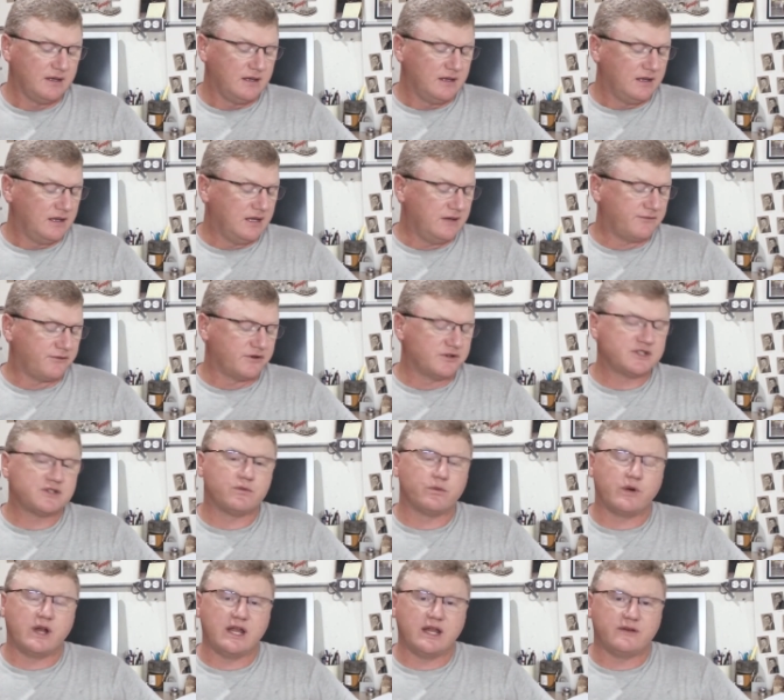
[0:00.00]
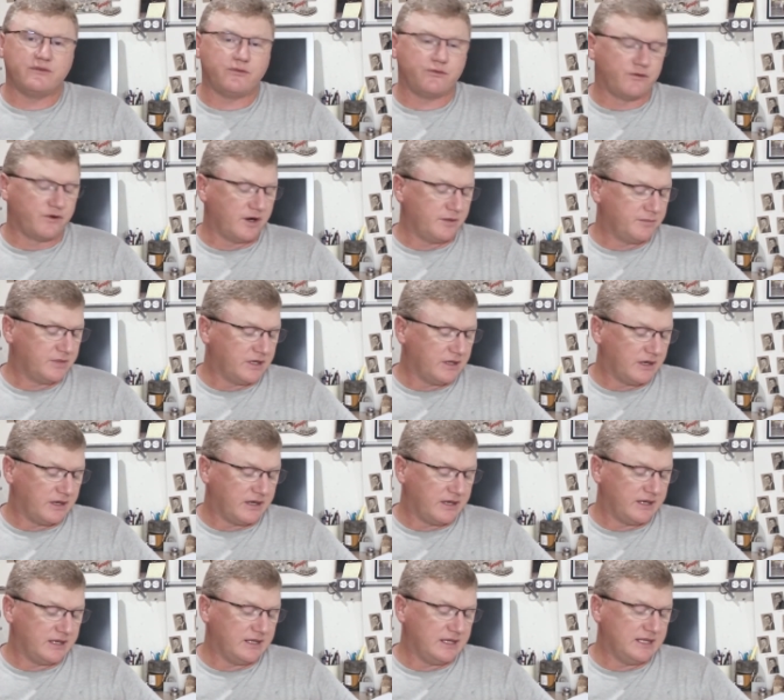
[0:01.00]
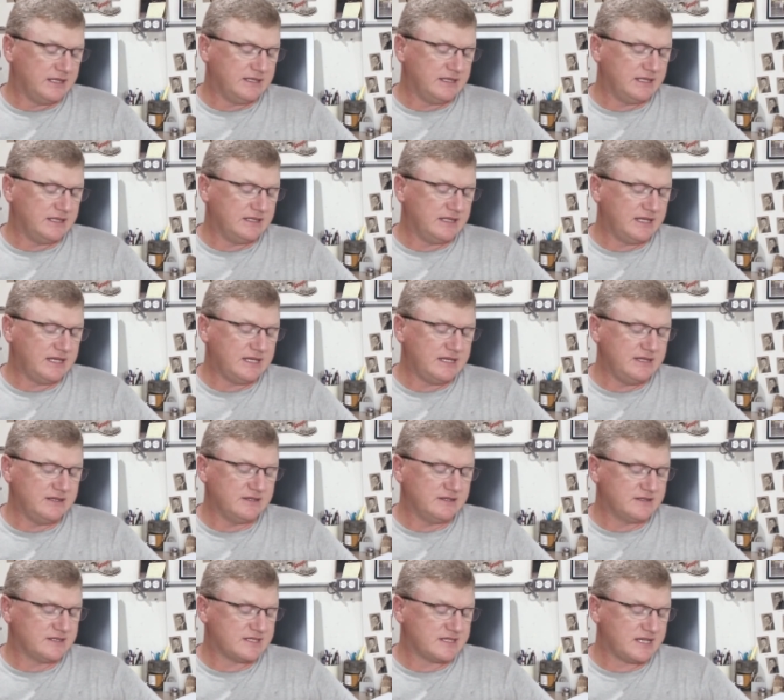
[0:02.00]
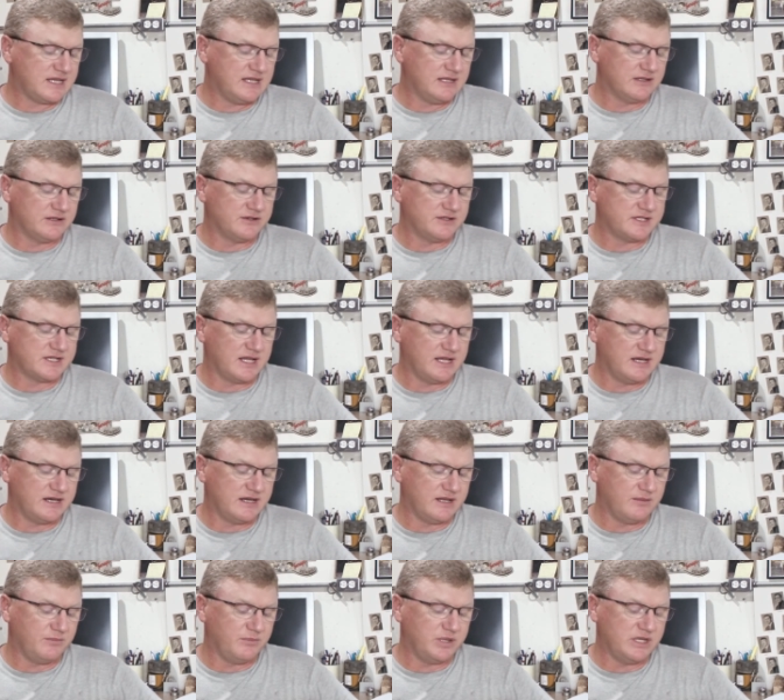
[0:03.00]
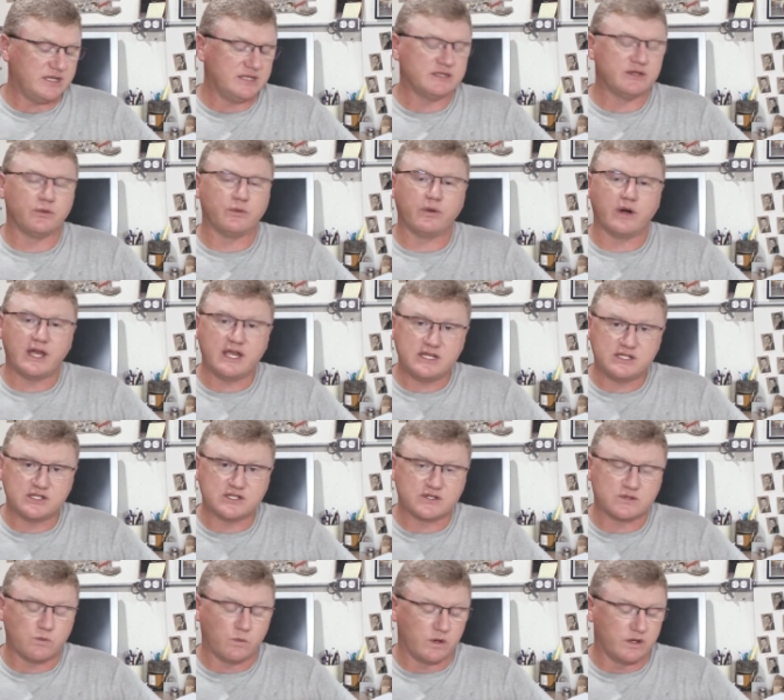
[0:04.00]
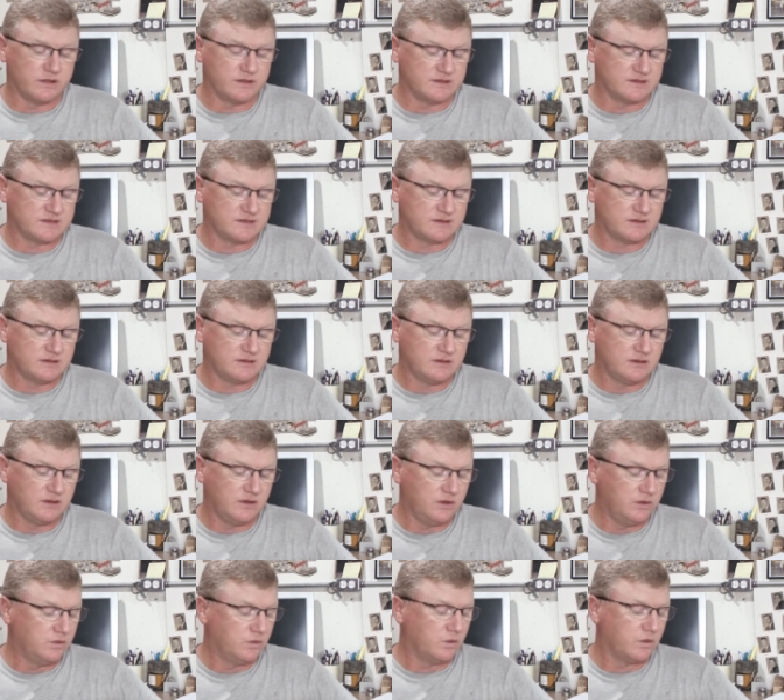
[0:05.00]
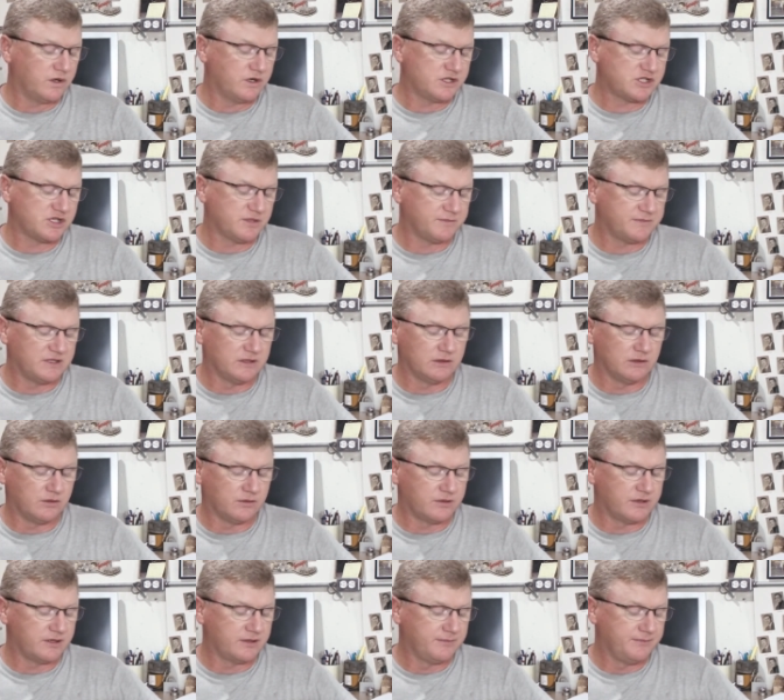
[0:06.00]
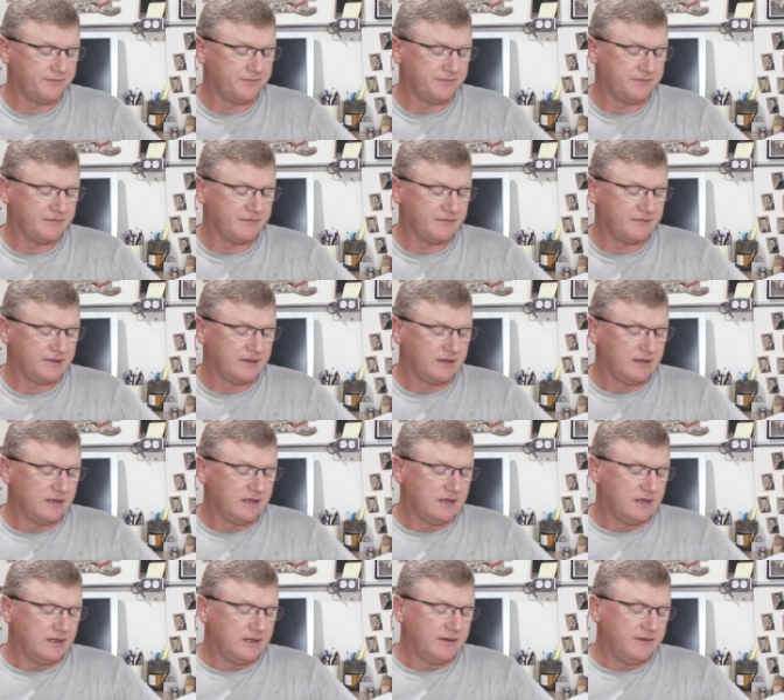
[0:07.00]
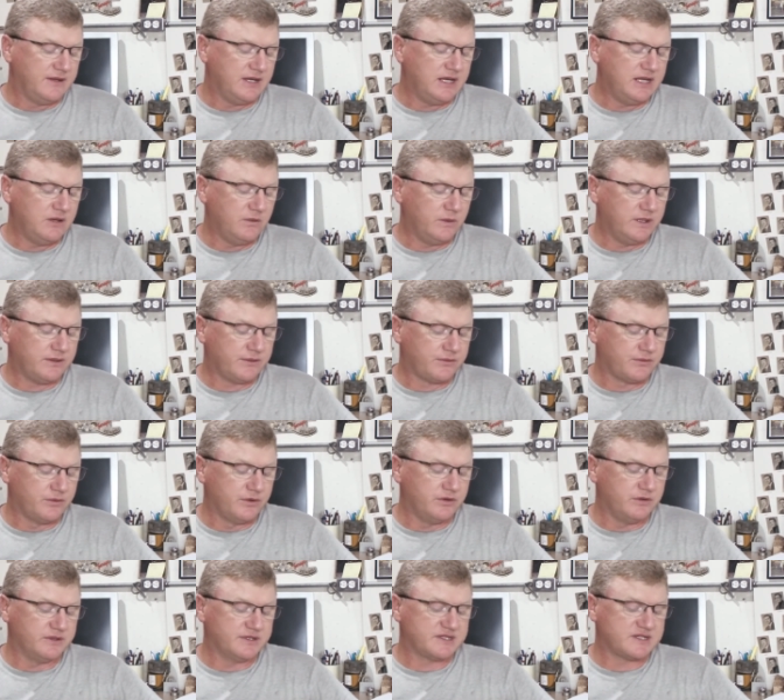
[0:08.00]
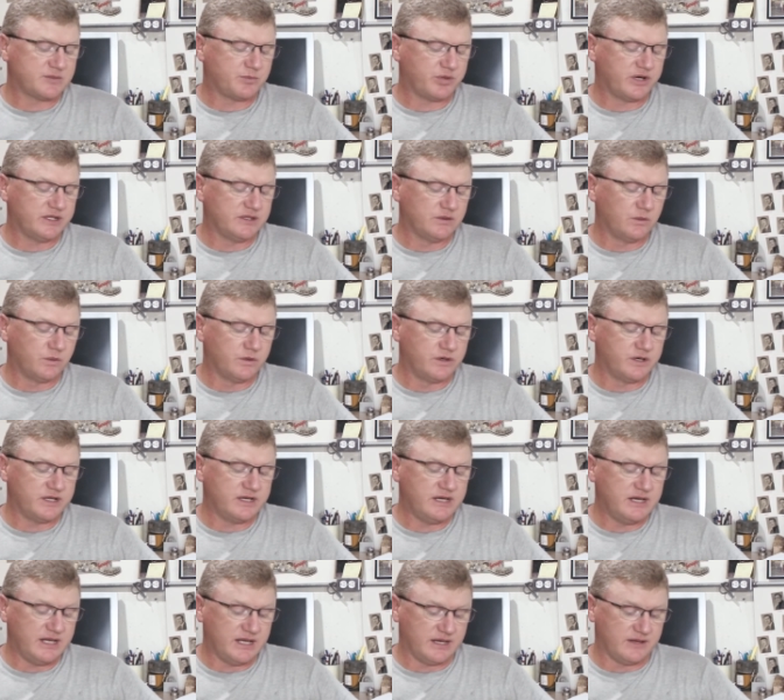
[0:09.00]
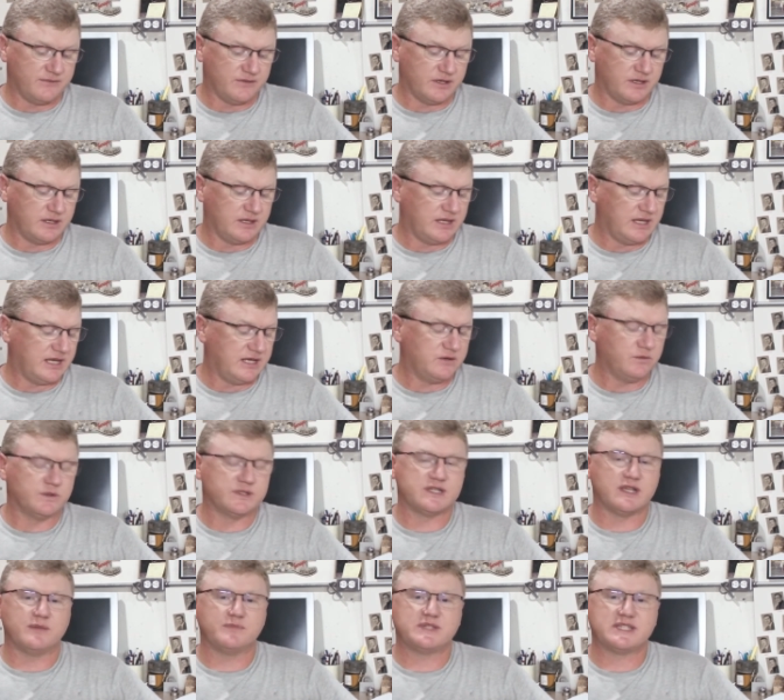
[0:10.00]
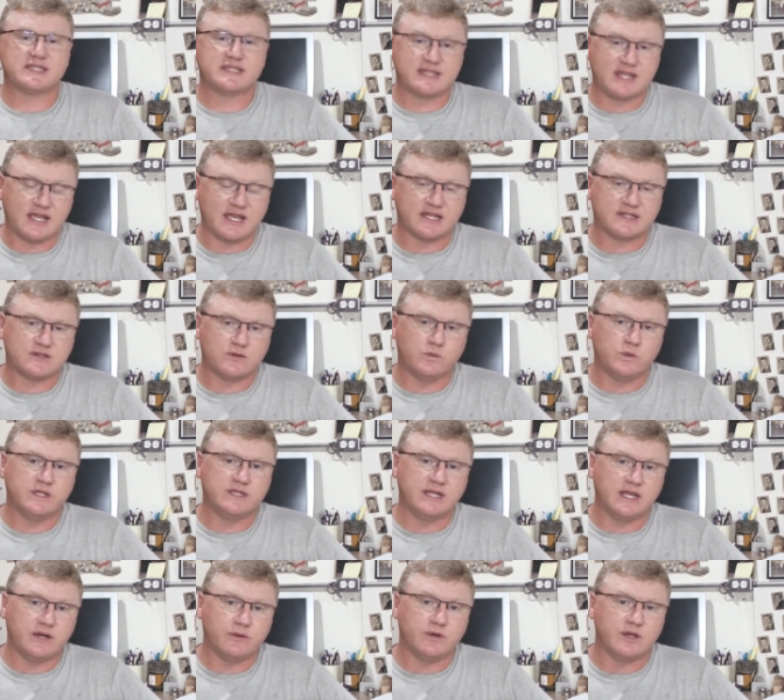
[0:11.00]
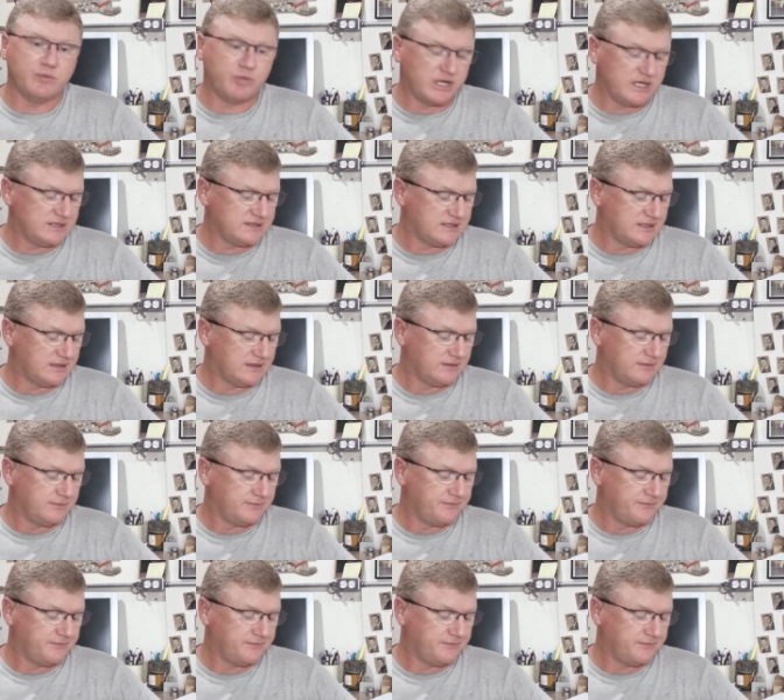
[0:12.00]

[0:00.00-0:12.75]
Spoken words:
He first ran from God, and then the heathen sailors ended up being the righteous ones who worshiped the Lord. Then he went through and spread the word in Nineveh and was upset when they repented.